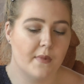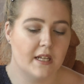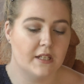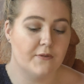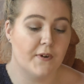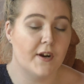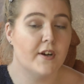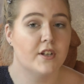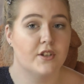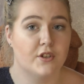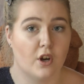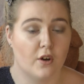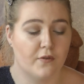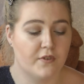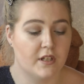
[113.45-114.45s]
It's very
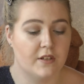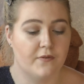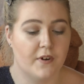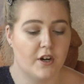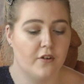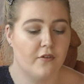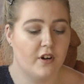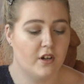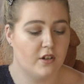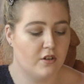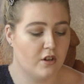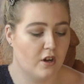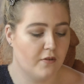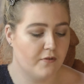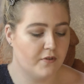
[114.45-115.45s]
soft, it's very
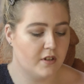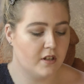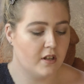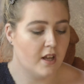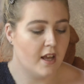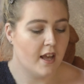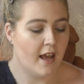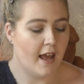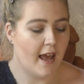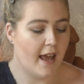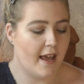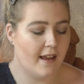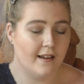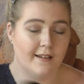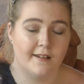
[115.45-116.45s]
soft,
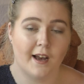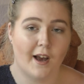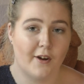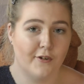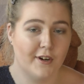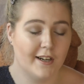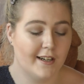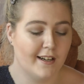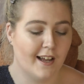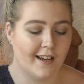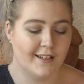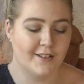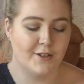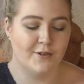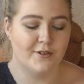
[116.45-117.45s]
and I really
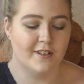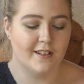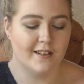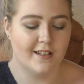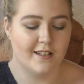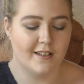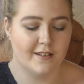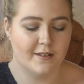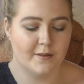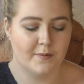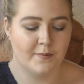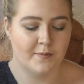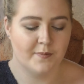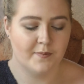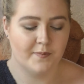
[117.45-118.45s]
liked using these.
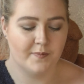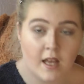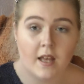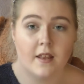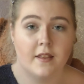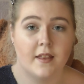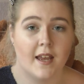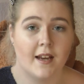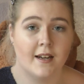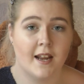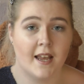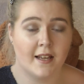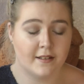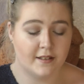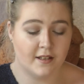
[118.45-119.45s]
Then
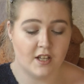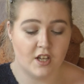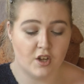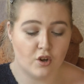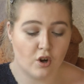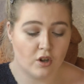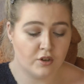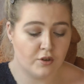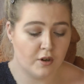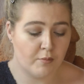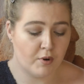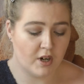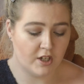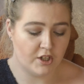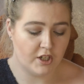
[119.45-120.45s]
next, the contour
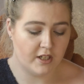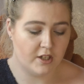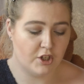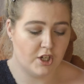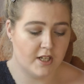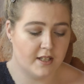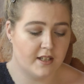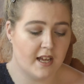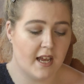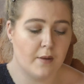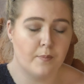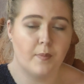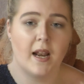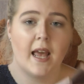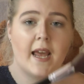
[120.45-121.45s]
brush. It's just a
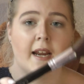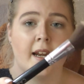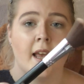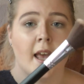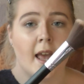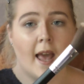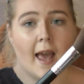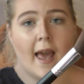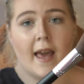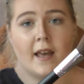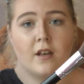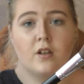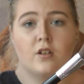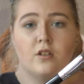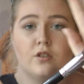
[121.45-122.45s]
plain
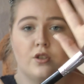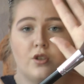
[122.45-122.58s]
angled